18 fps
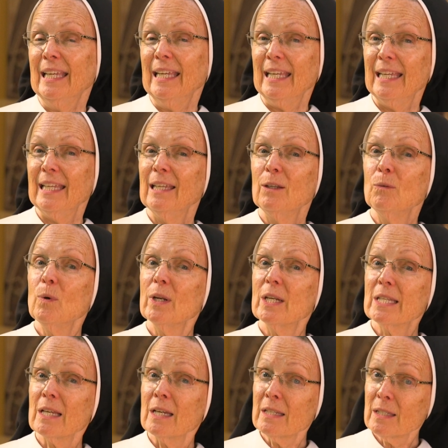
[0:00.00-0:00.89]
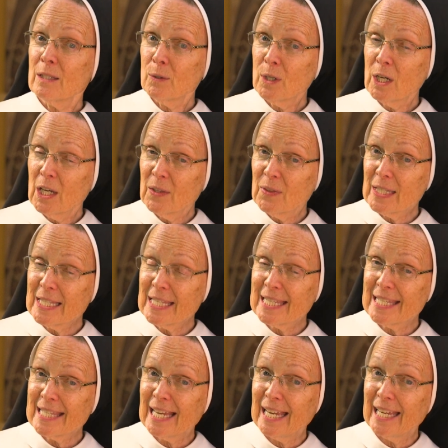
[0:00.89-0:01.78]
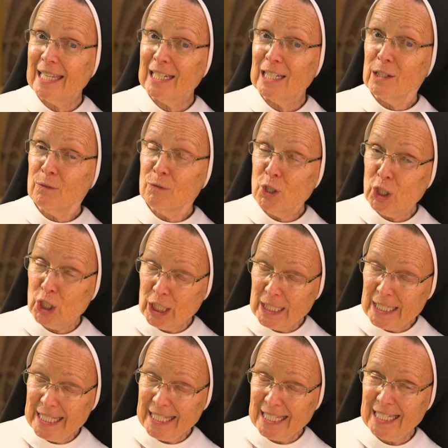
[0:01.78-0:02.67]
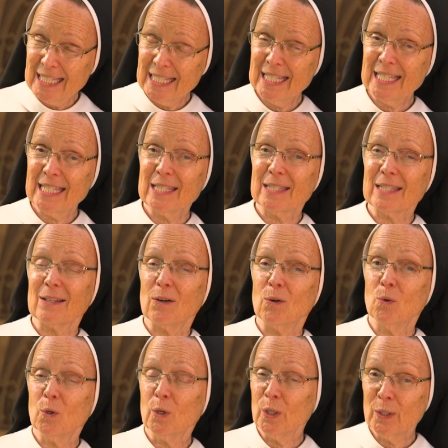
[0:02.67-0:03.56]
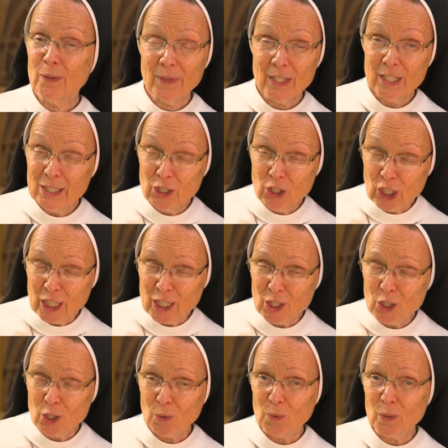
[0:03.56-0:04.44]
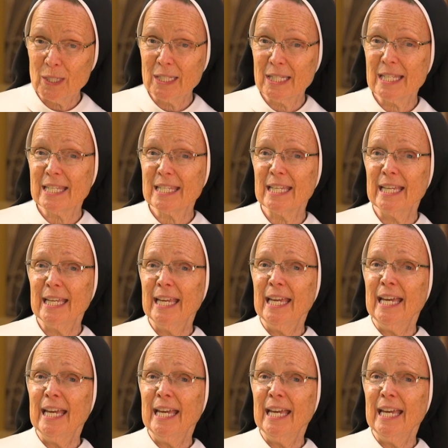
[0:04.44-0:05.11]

And what is also called the Society of Jesus, or the Jesuits.